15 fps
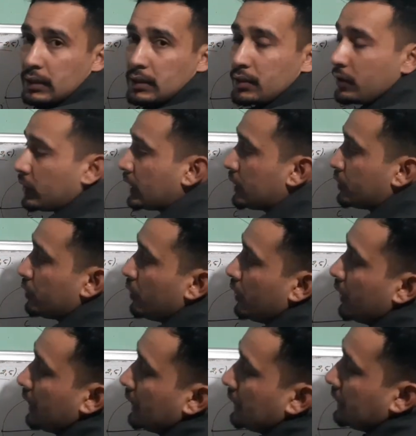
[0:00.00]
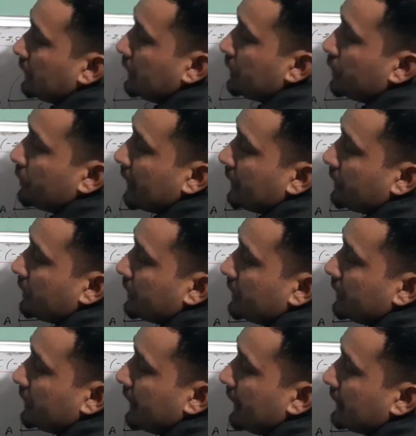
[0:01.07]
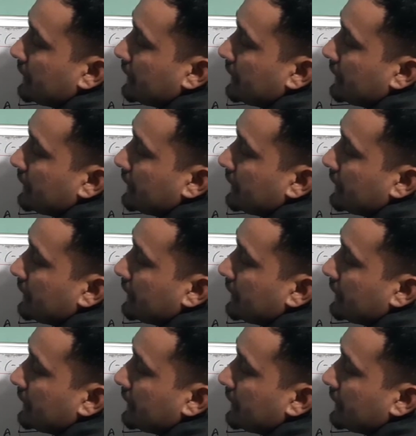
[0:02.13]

Okay, so this you can consider as